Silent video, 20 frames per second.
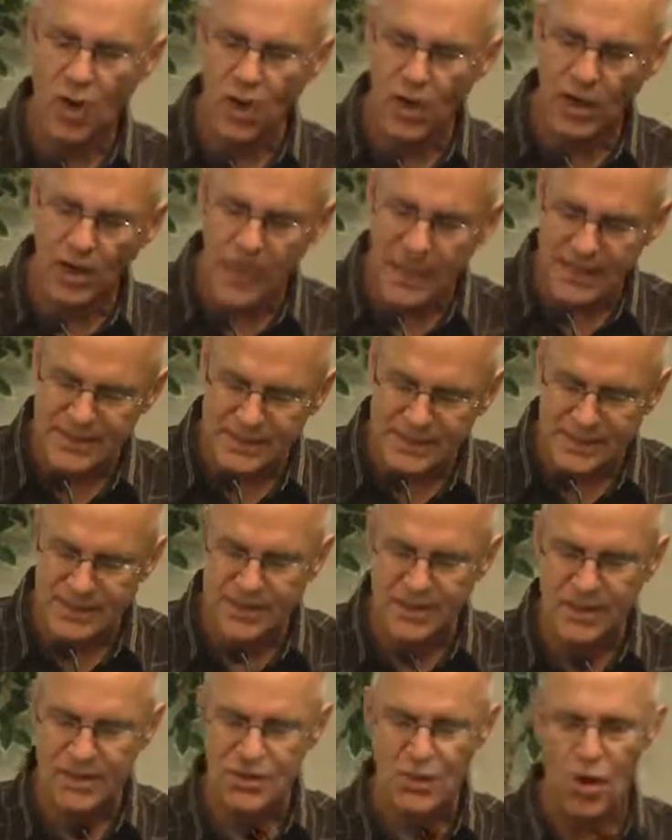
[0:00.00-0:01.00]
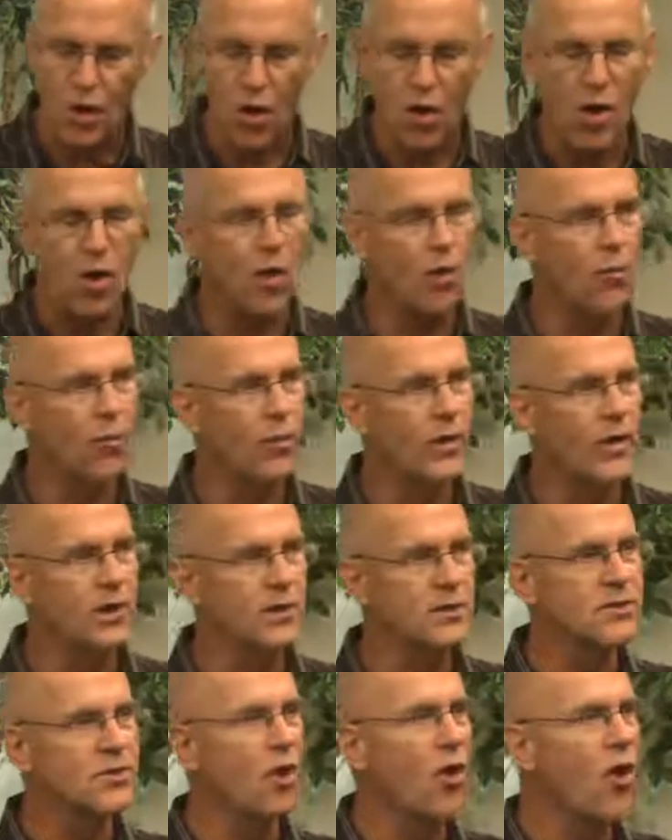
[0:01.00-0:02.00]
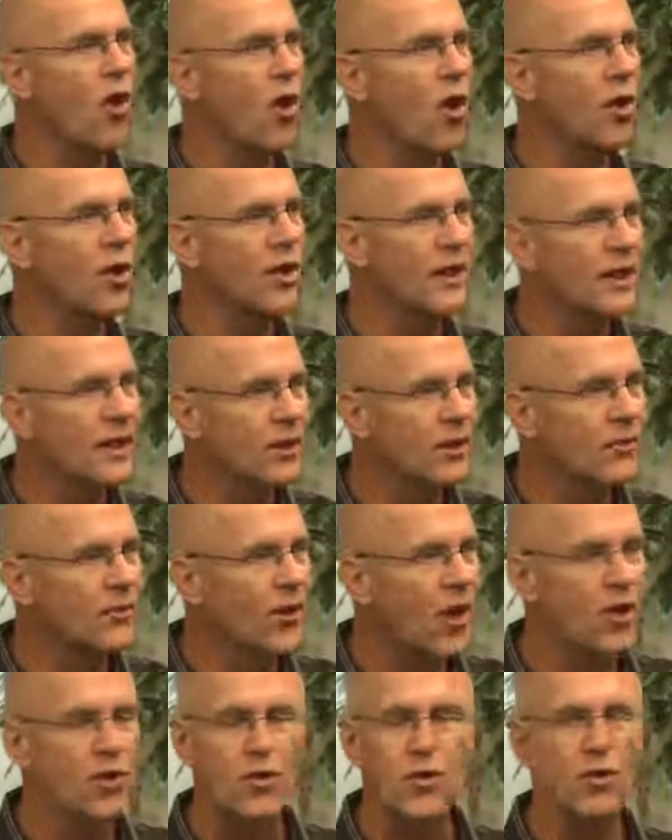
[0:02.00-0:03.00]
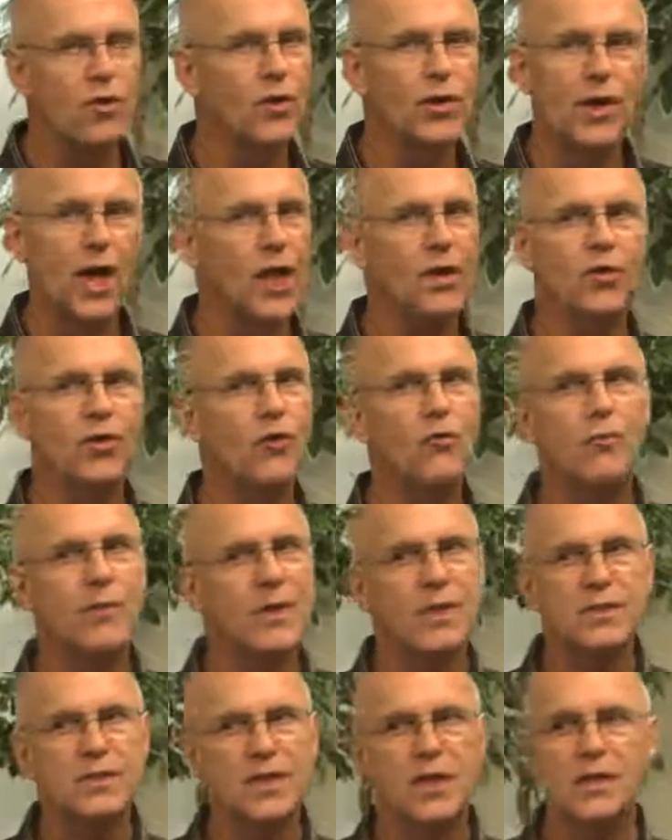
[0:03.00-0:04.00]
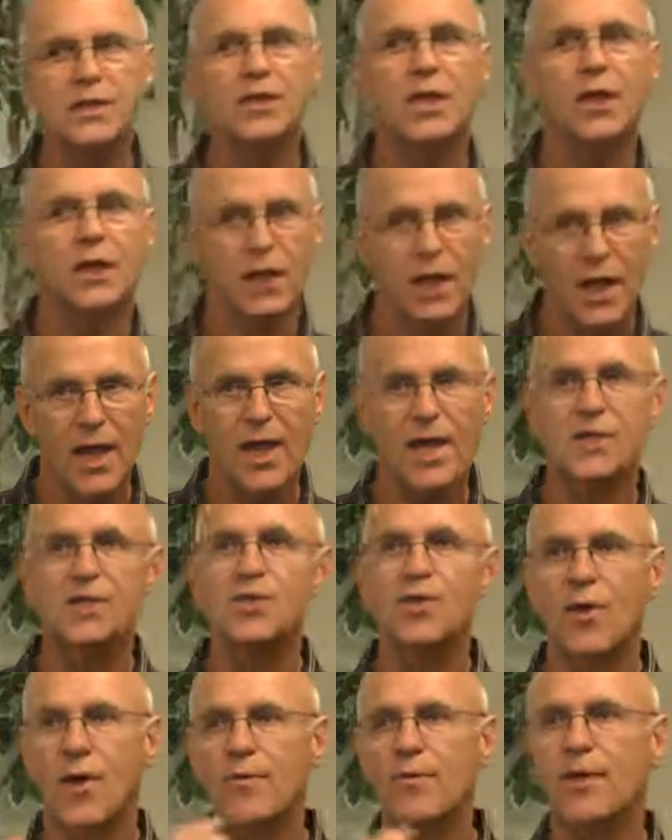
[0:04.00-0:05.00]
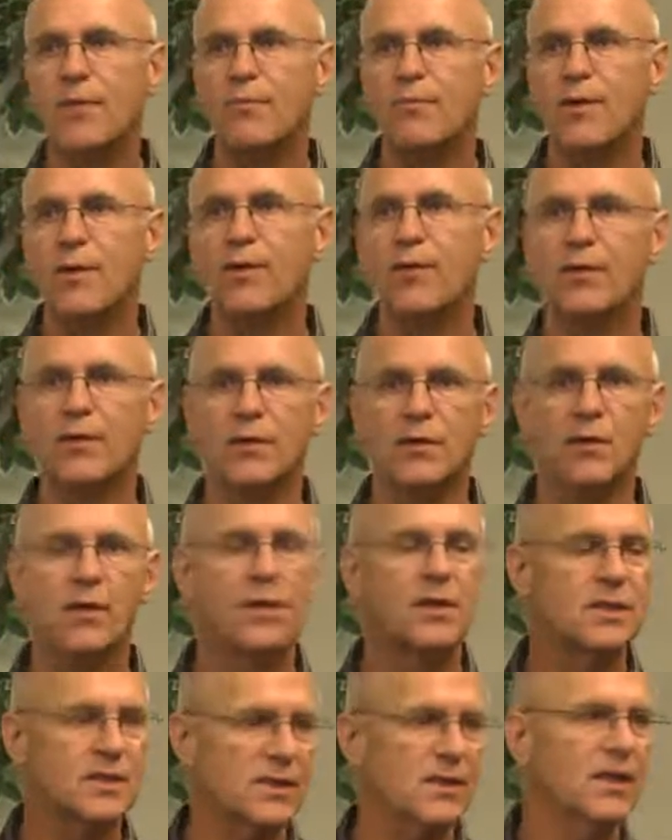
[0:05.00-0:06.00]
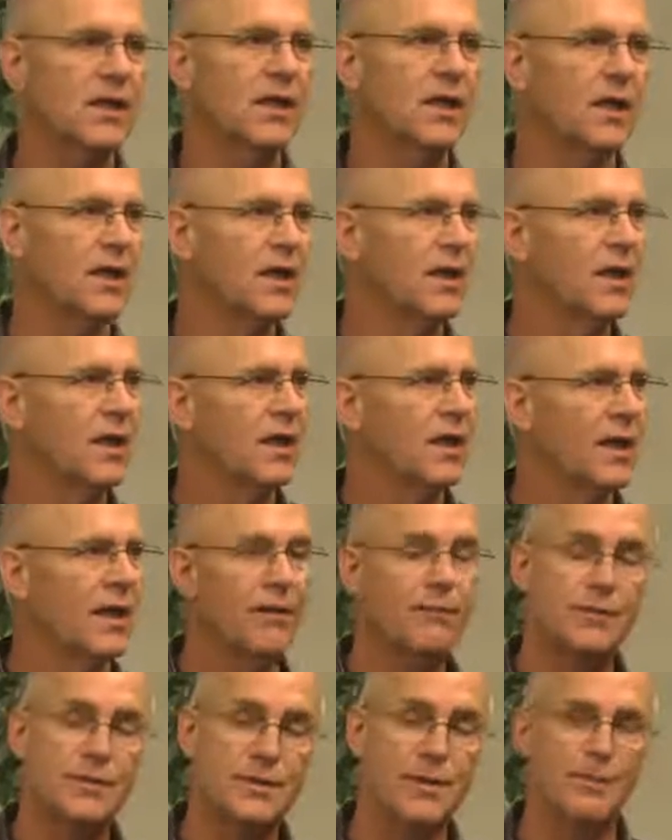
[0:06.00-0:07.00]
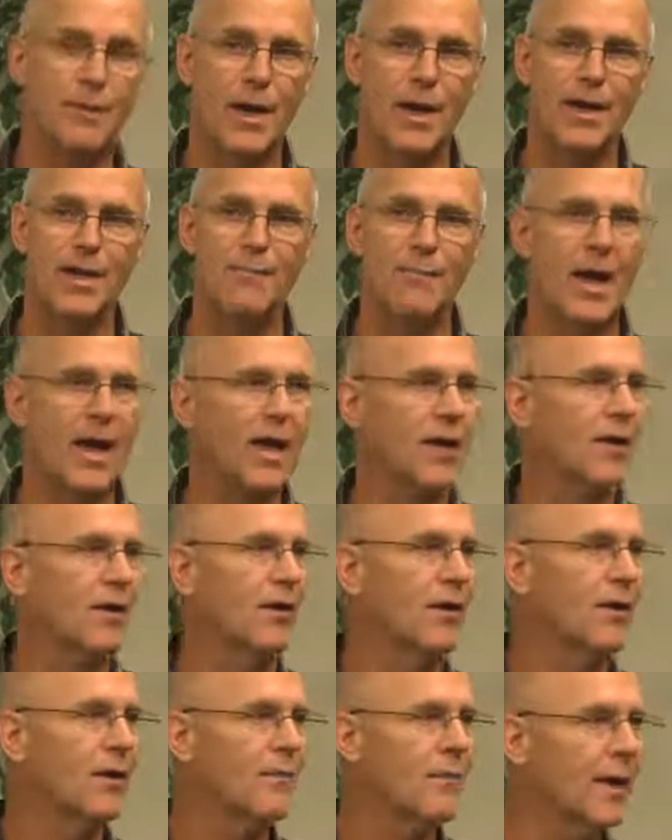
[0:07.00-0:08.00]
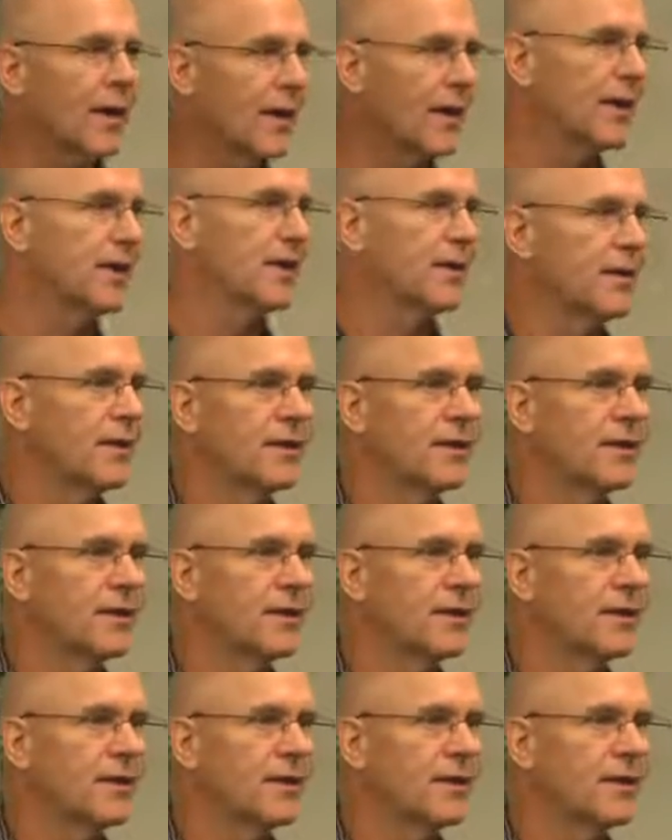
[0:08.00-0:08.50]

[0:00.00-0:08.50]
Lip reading: all licenses, all wills, all legal documents. You could not do business unless you had the imperial seal. It was a money maker, come on.